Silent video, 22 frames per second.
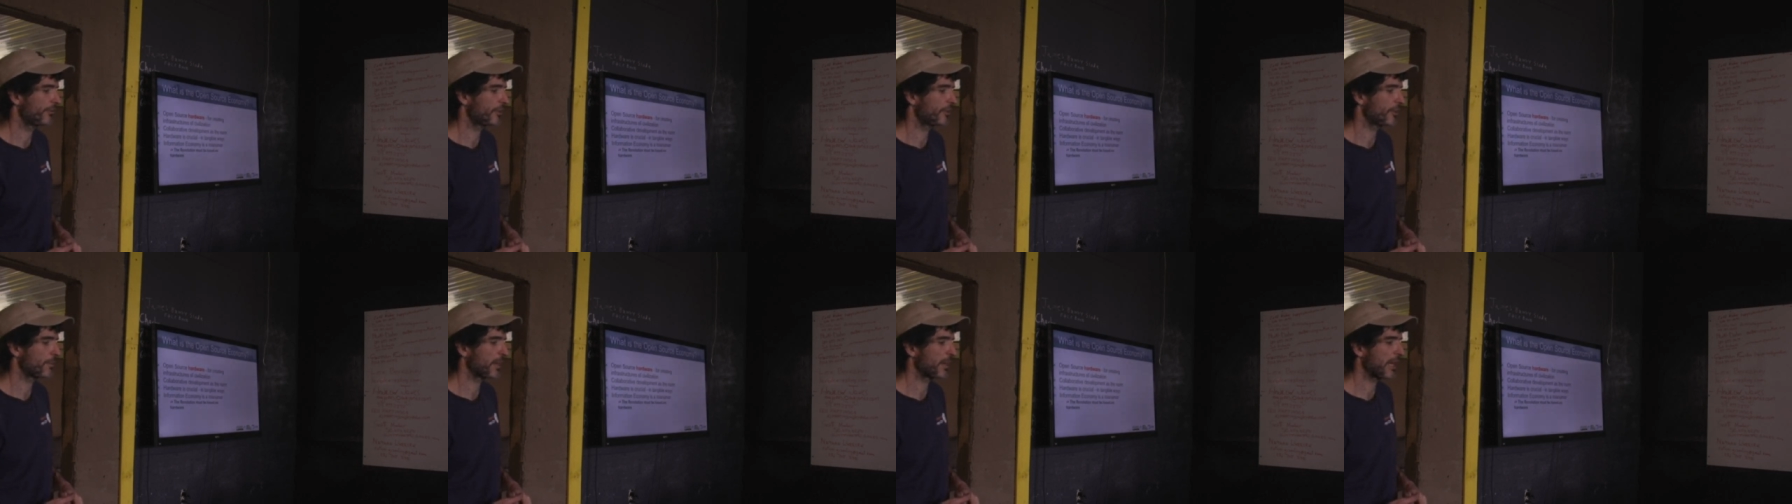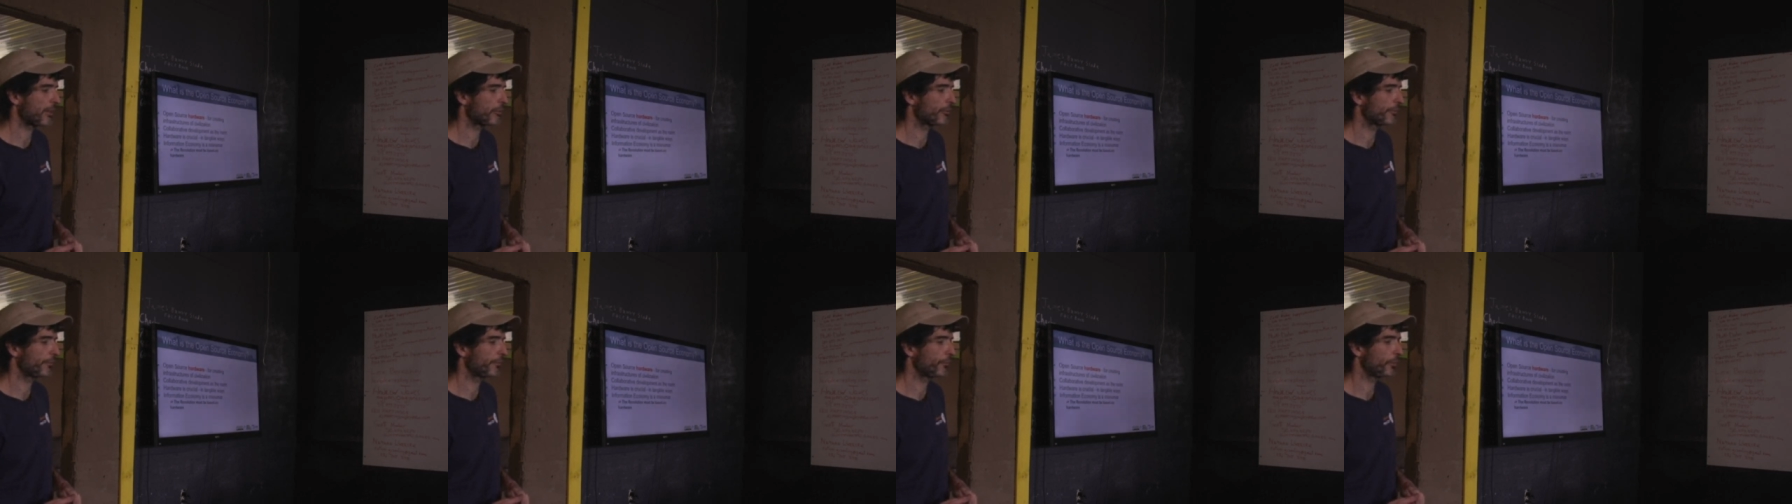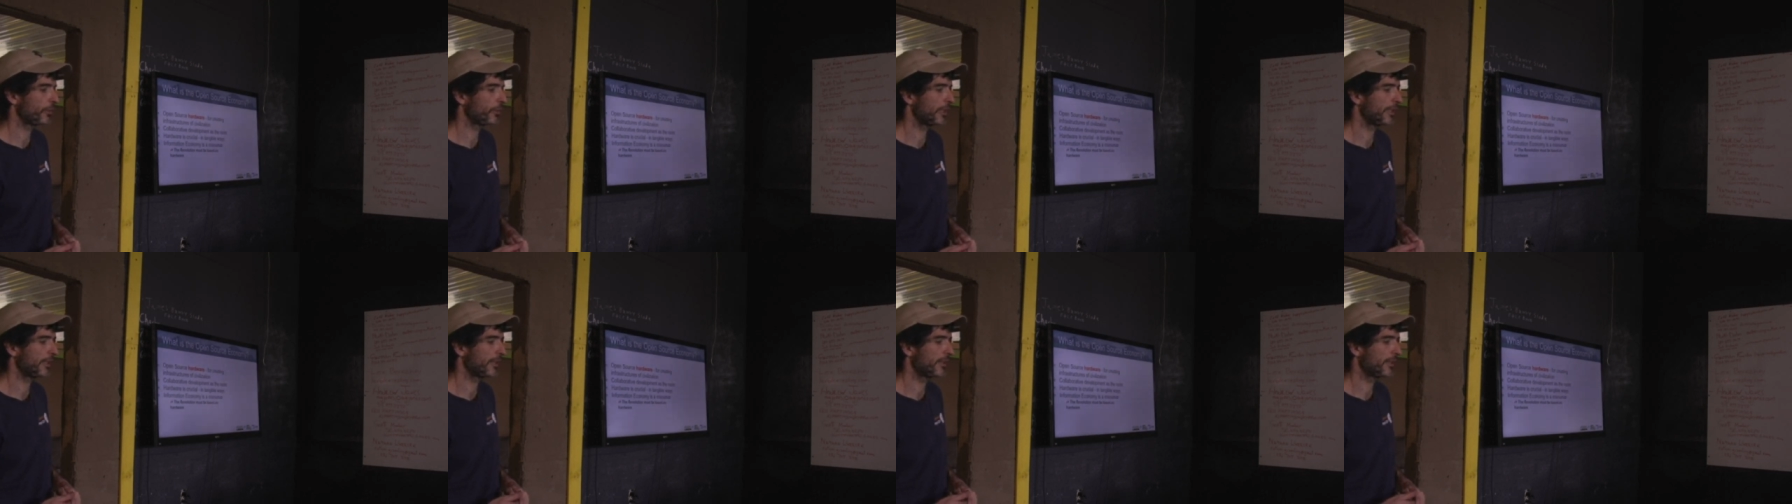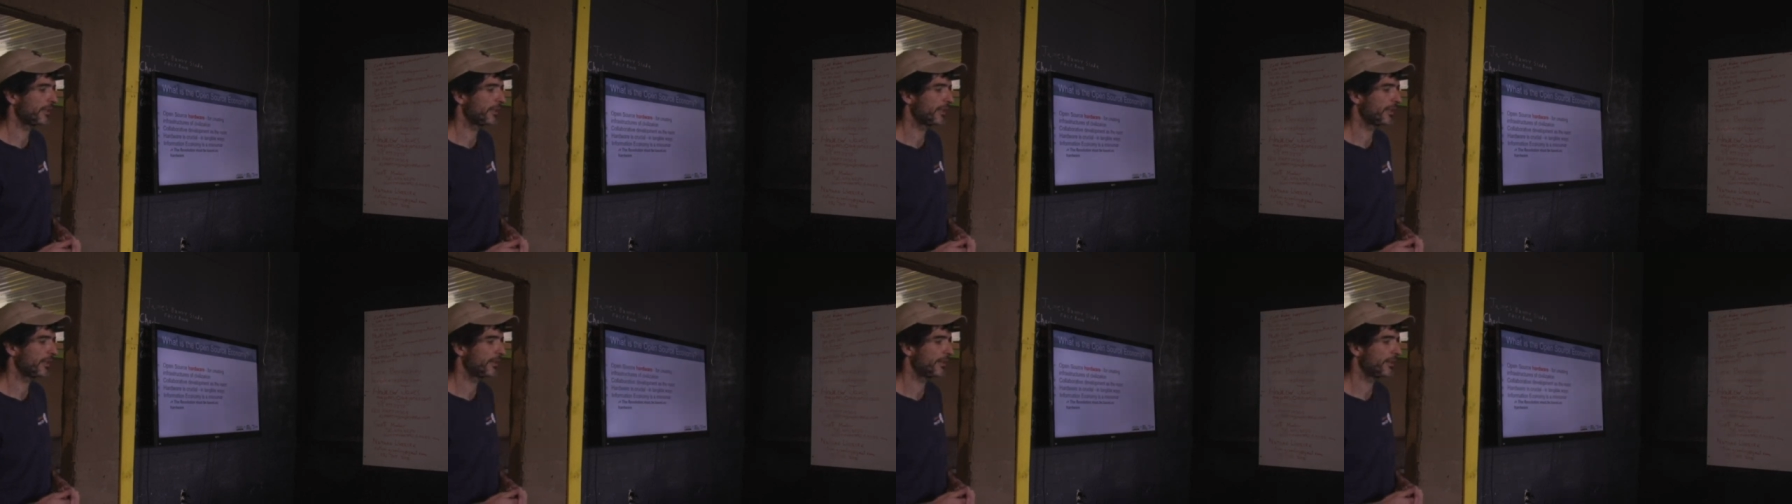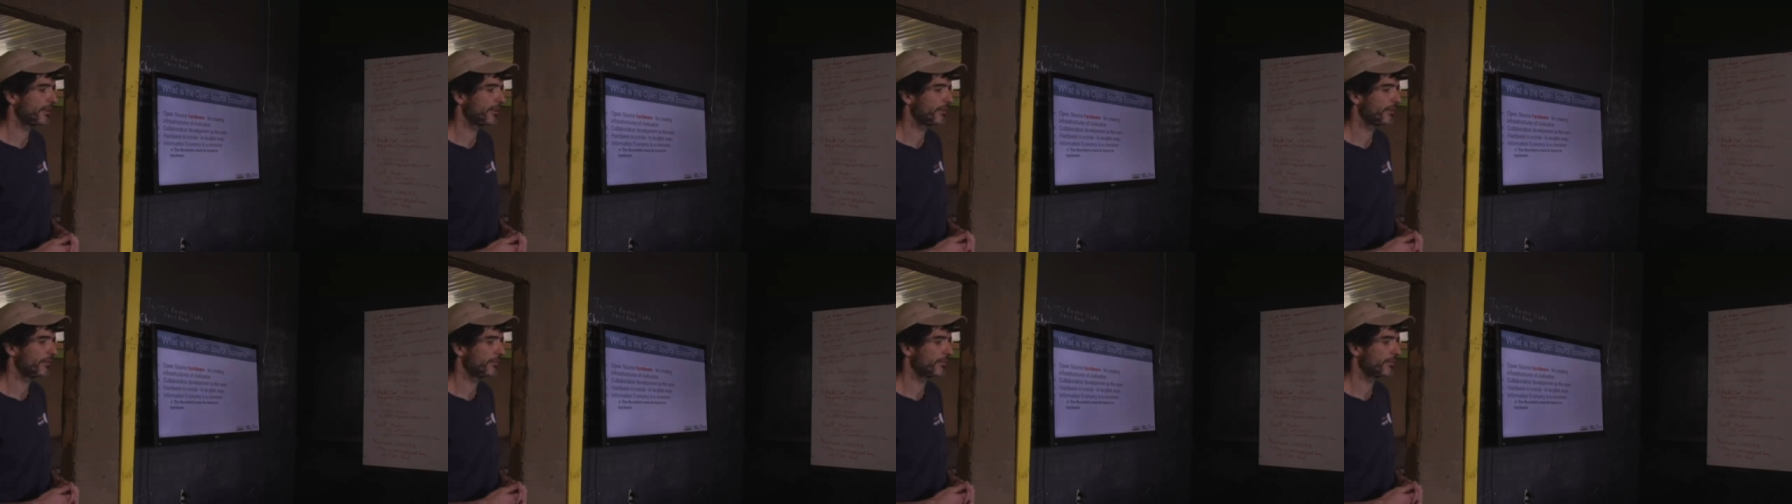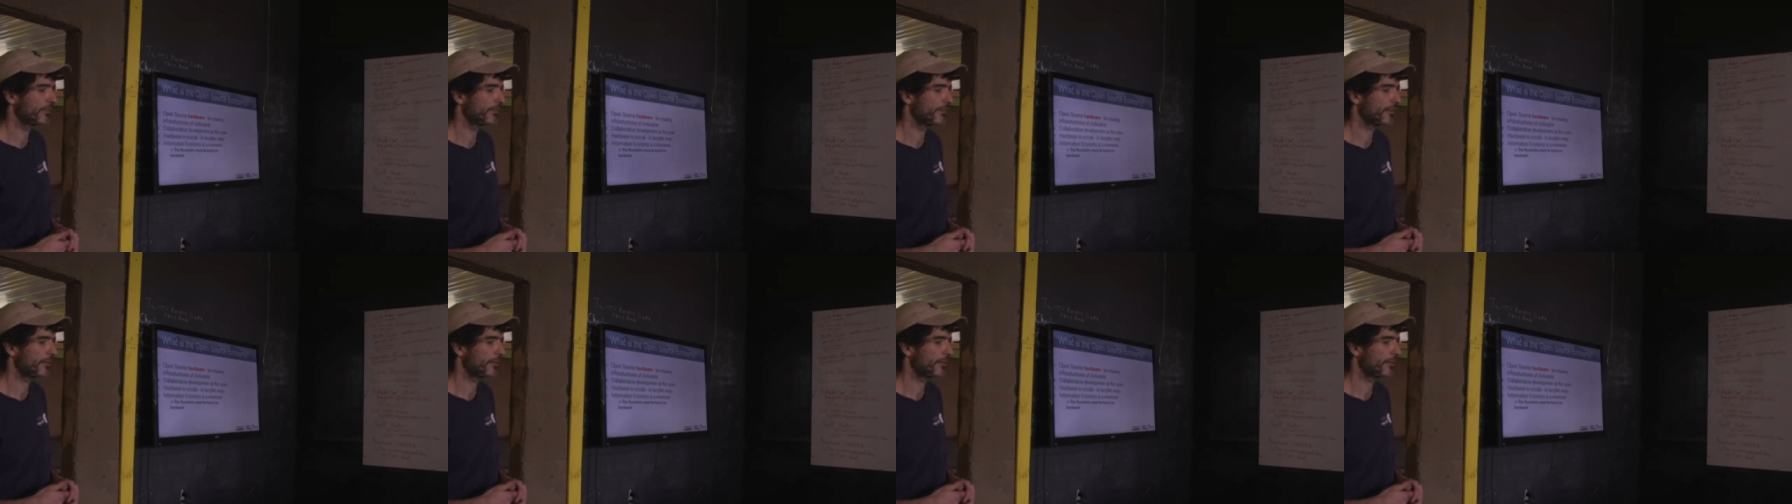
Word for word: very powerful and they're